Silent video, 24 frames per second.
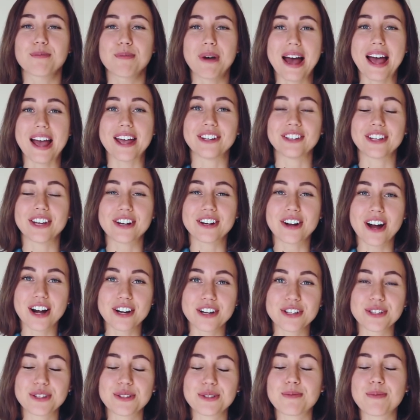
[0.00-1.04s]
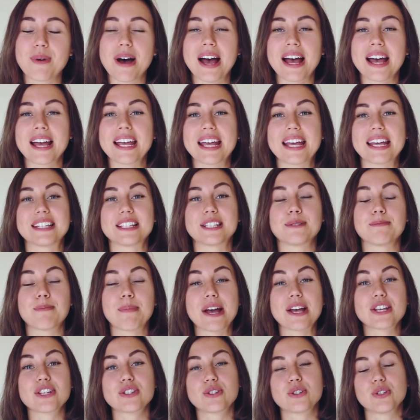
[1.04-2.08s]
buying a car in Dubai, it's
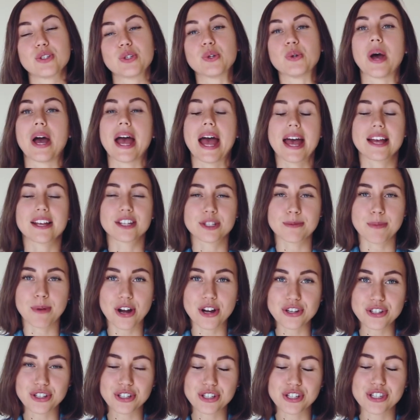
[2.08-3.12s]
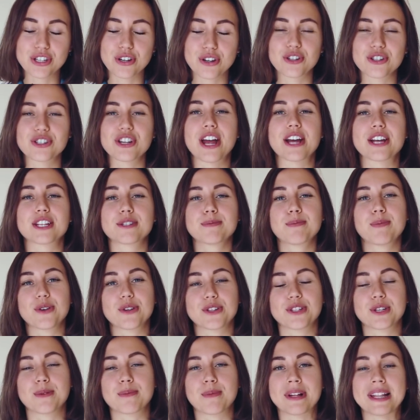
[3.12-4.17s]
best to do as much research as
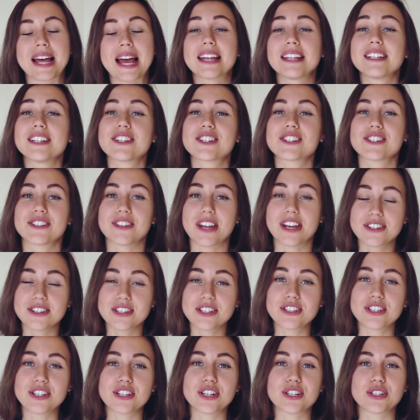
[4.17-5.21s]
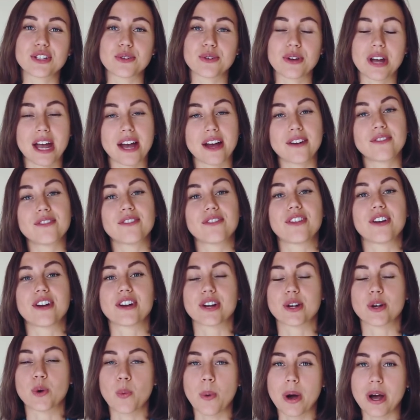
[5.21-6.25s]
possible and it's necessary to have the
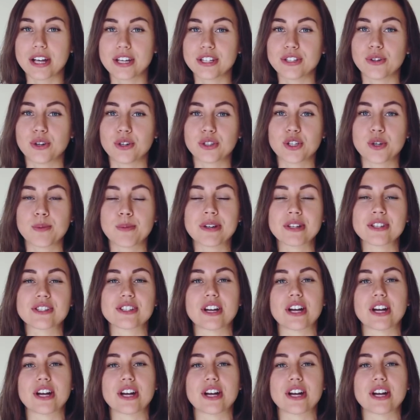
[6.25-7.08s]
required documents